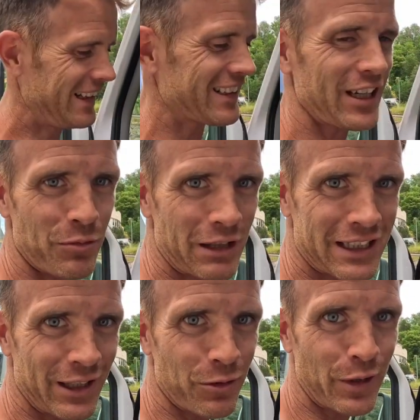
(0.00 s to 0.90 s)
Let's hope
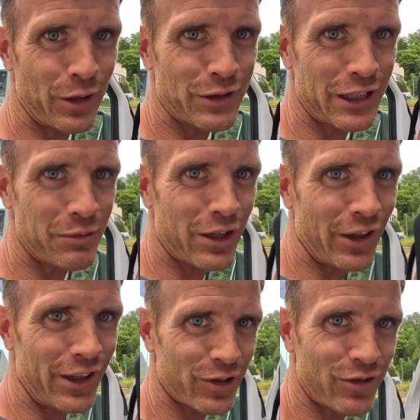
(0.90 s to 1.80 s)
this little beauty that we
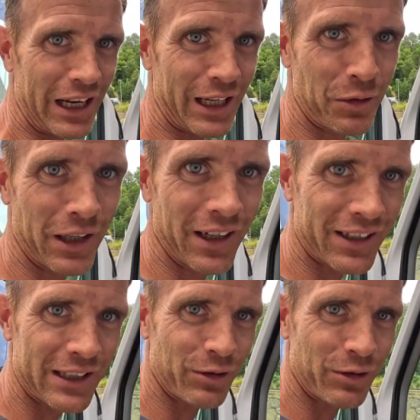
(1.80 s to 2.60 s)
got in Australia works.